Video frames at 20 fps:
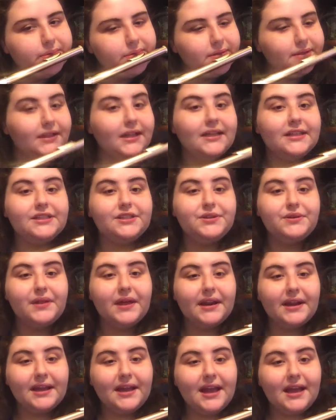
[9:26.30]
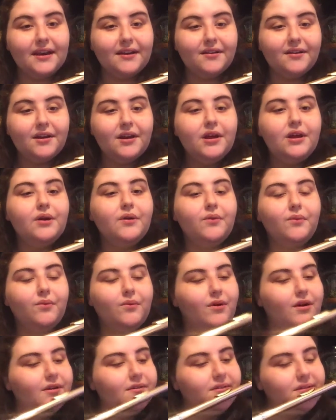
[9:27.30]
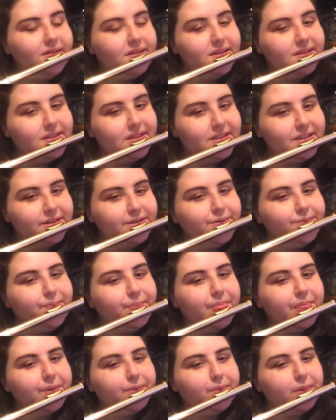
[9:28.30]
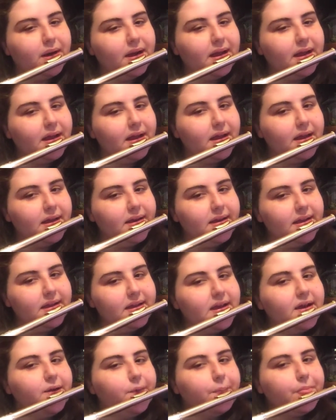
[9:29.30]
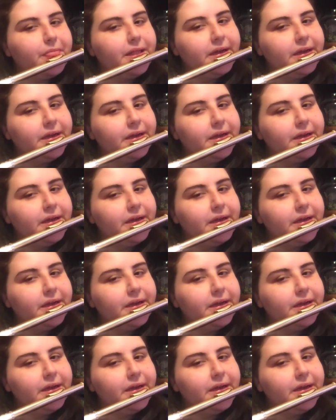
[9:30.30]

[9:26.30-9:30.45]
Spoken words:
Let's do that again. 1, 2, ready, go.